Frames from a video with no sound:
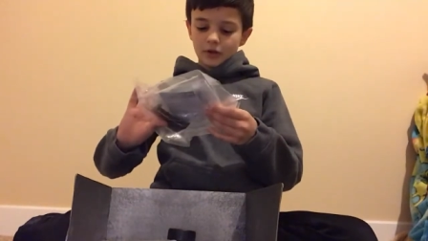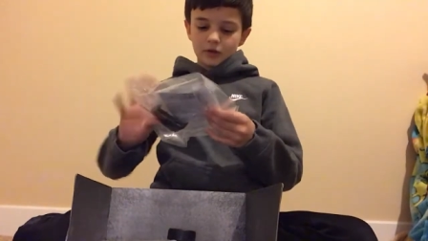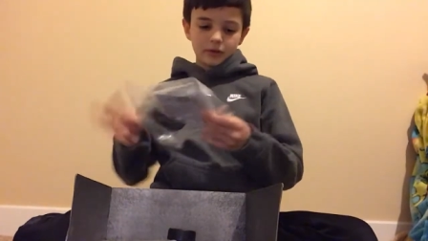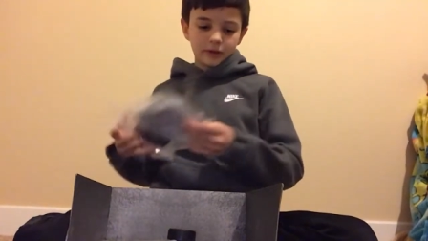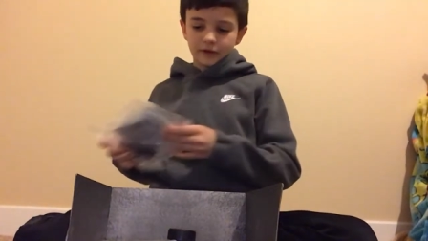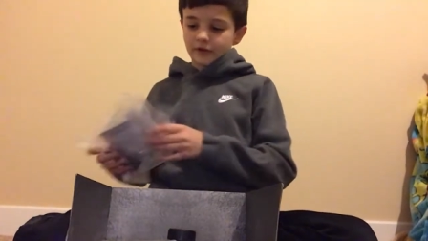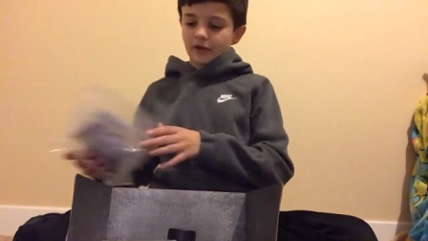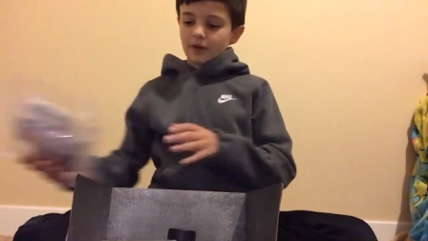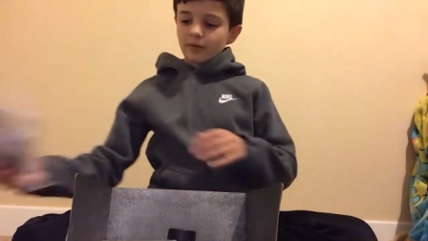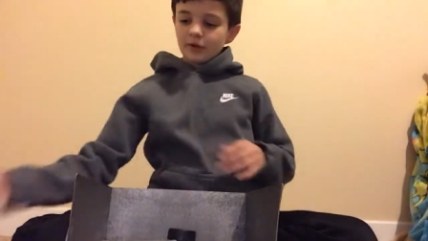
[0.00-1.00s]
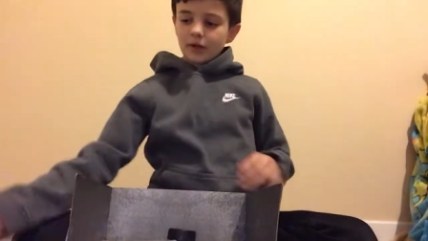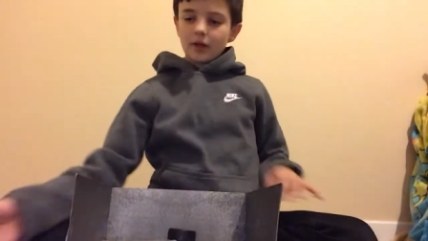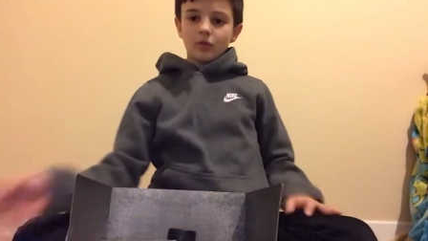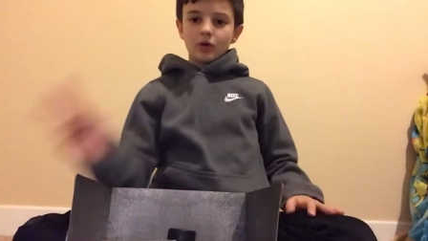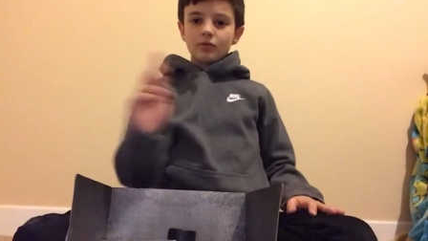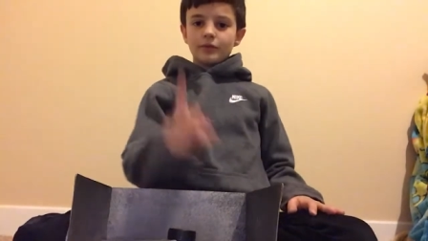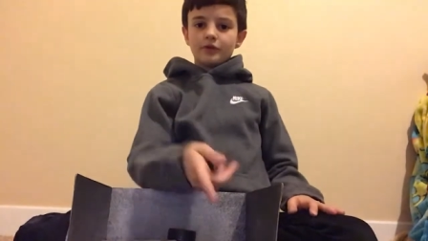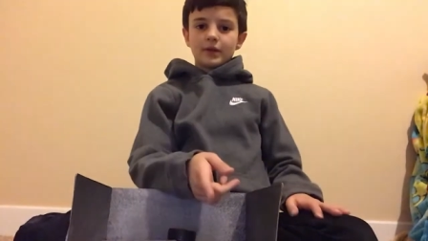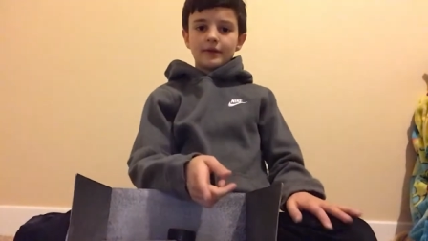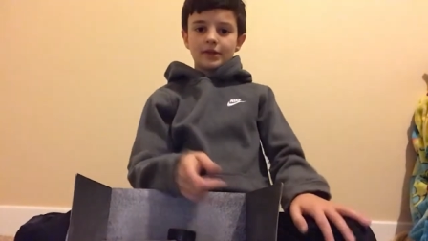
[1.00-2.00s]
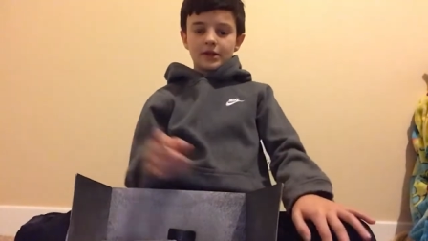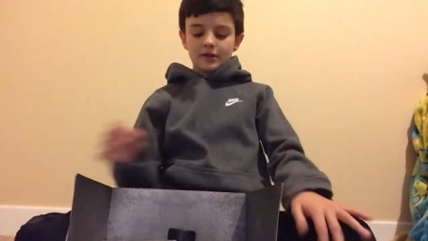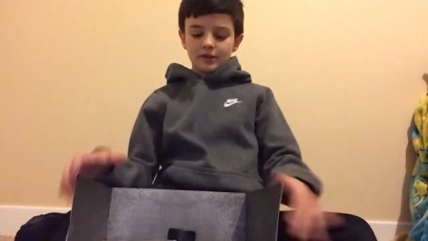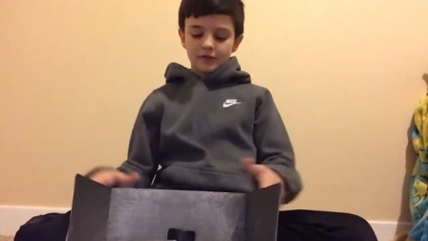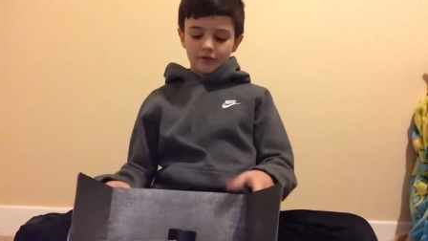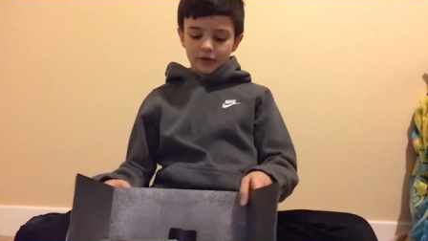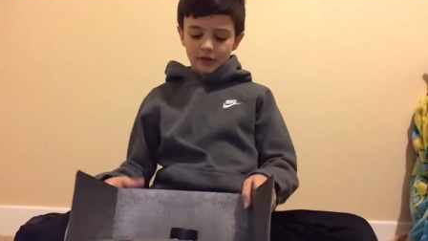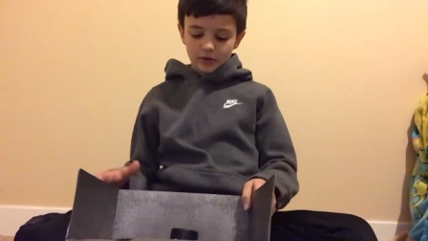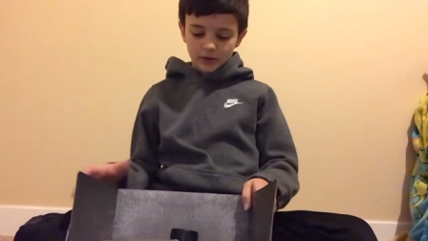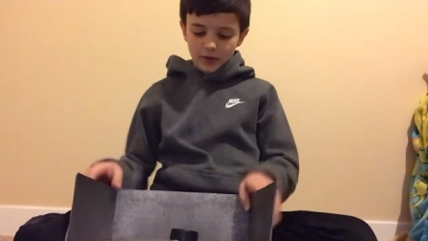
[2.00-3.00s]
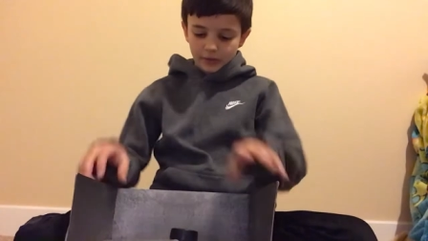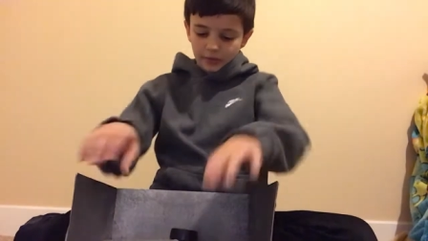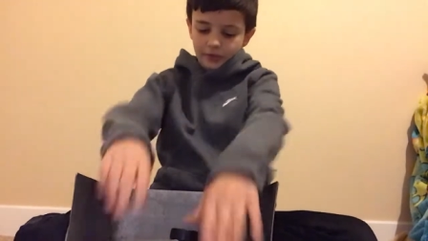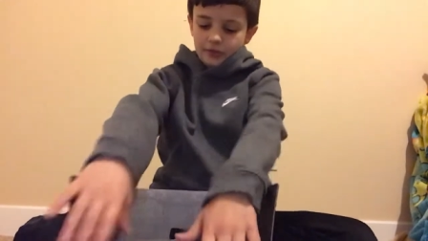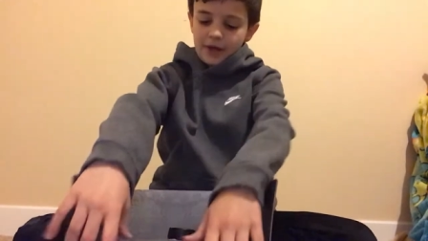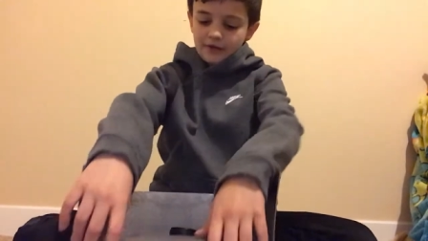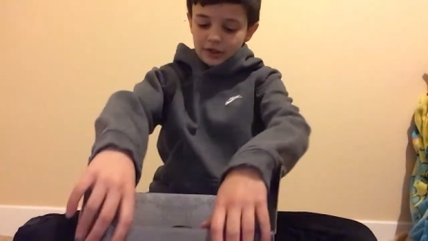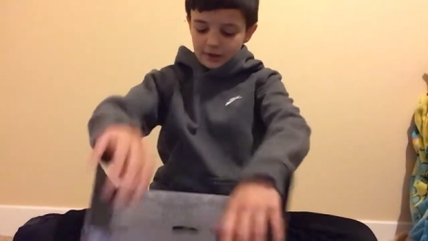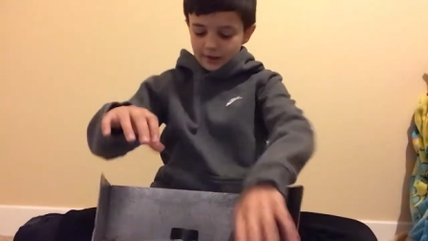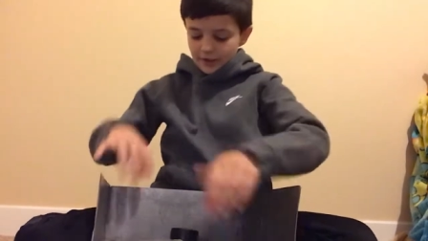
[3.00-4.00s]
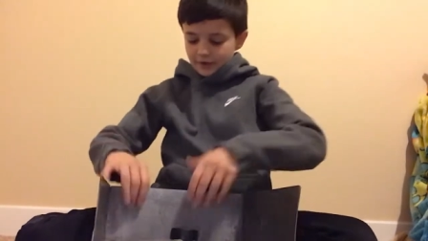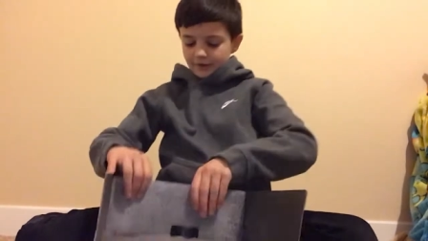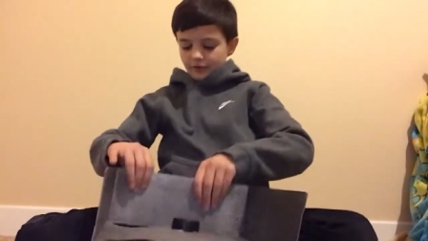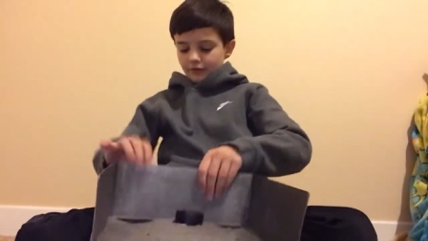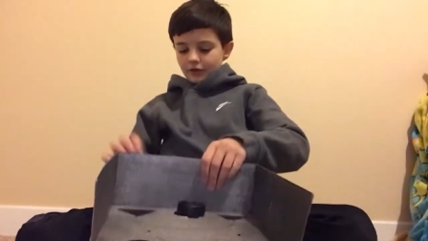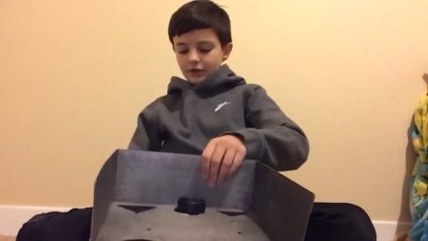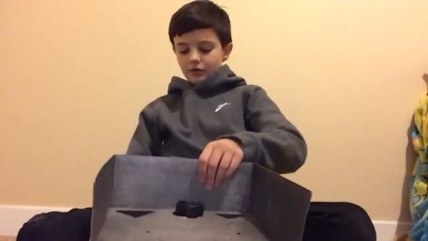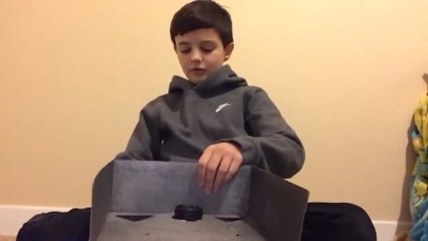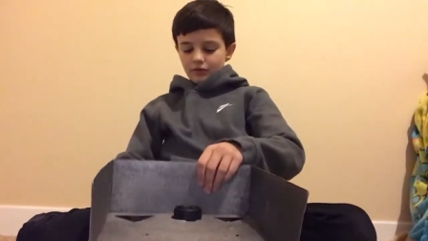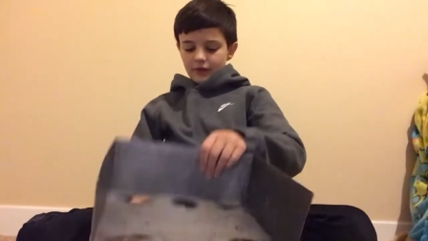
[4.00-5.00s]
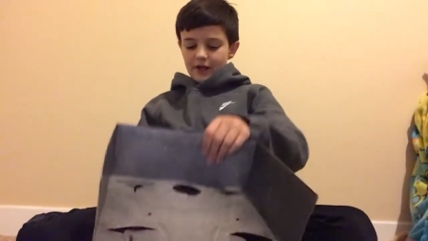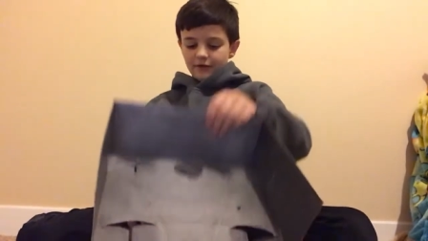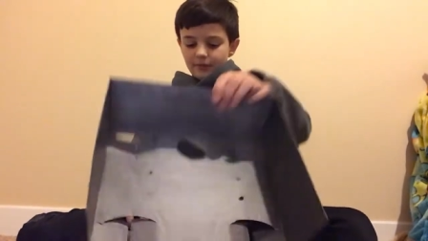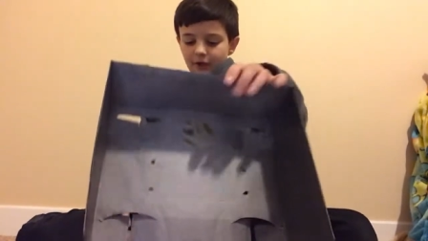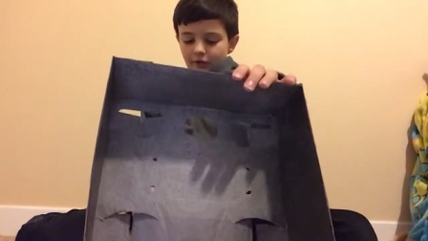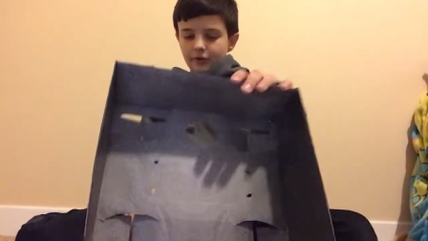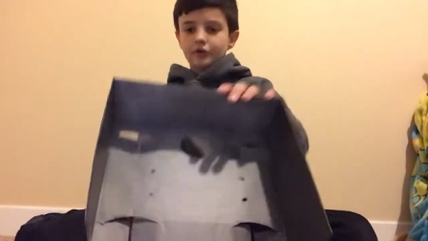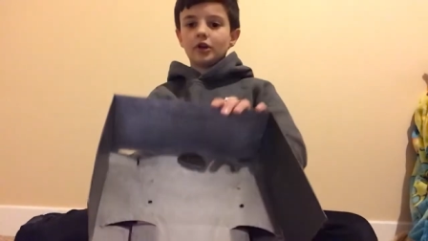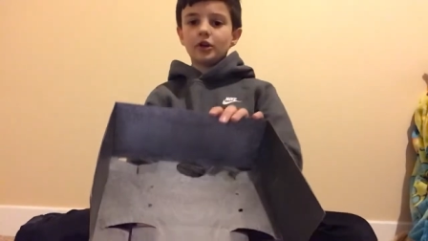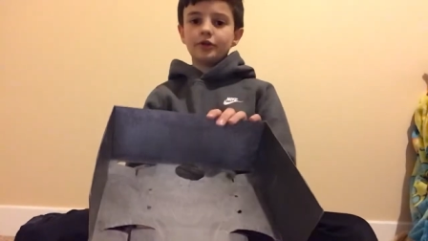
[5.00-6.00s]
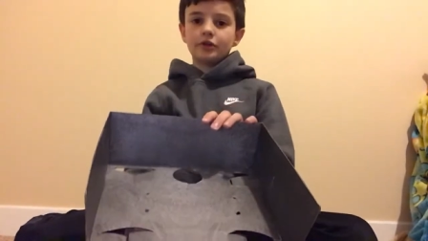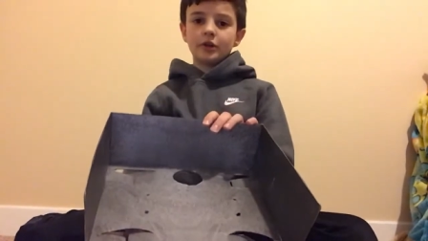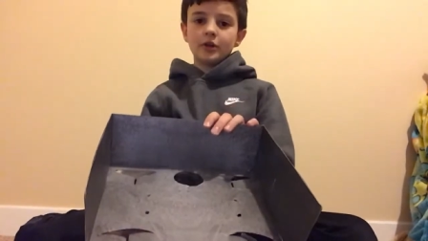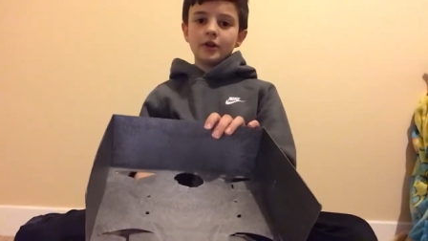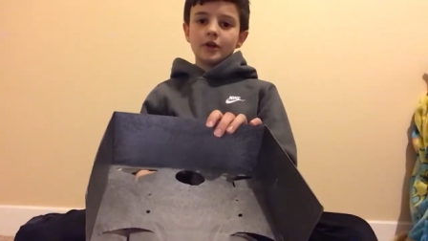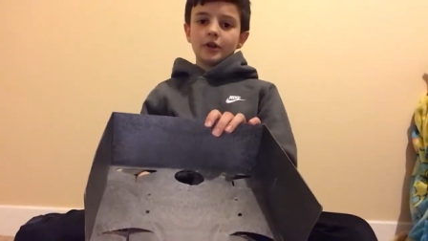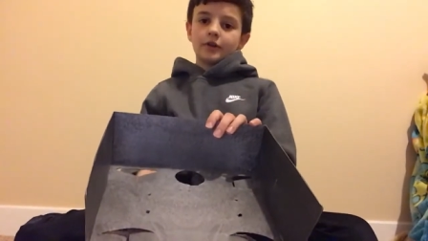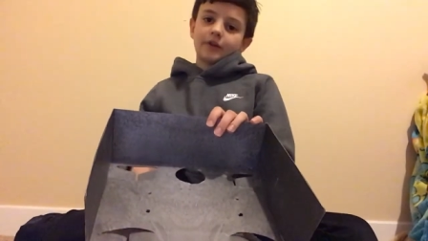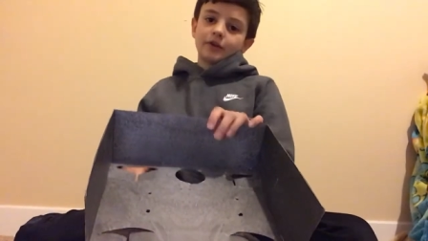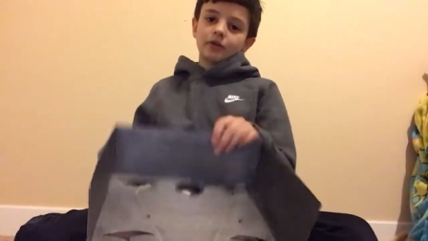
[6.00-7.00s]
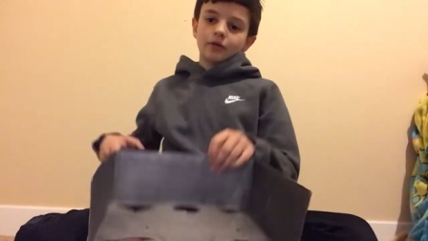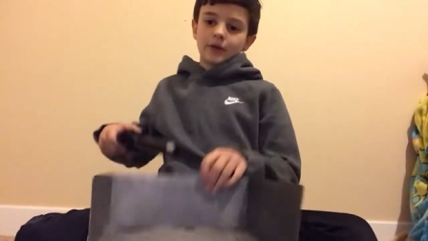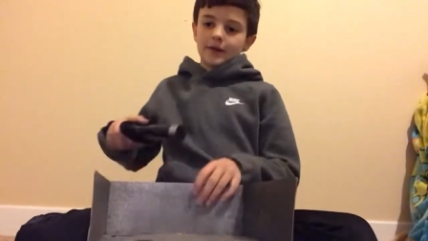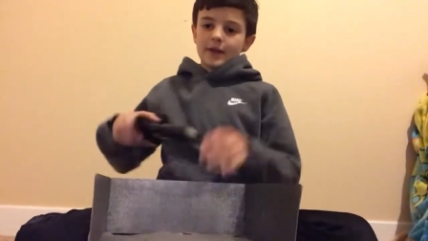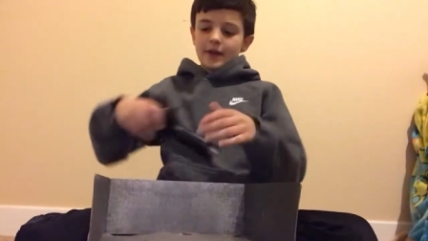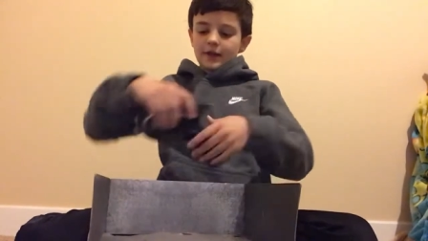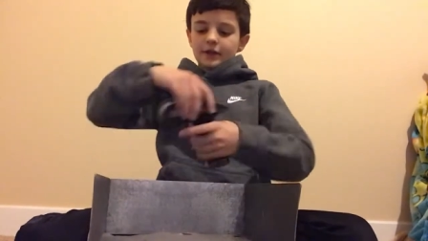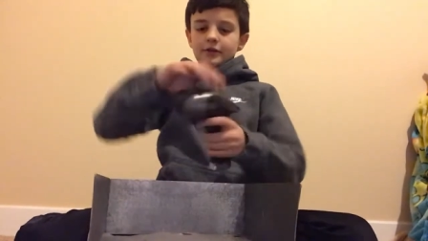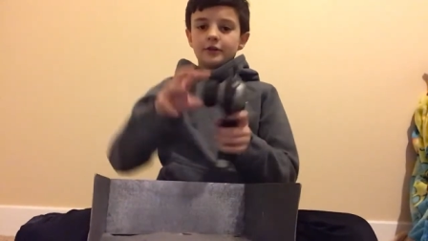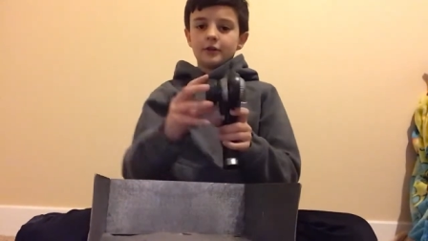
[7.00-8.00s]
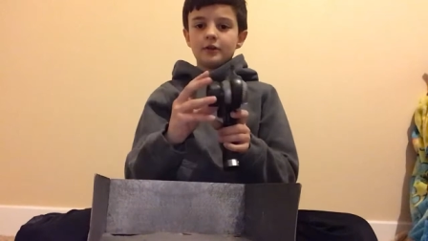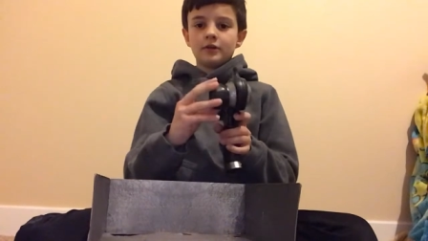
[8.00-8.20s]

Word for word: Quick disclaimer, I won't be driving it in this video. I will drive it in a different video when I have the battery charged because I don't know how to edit.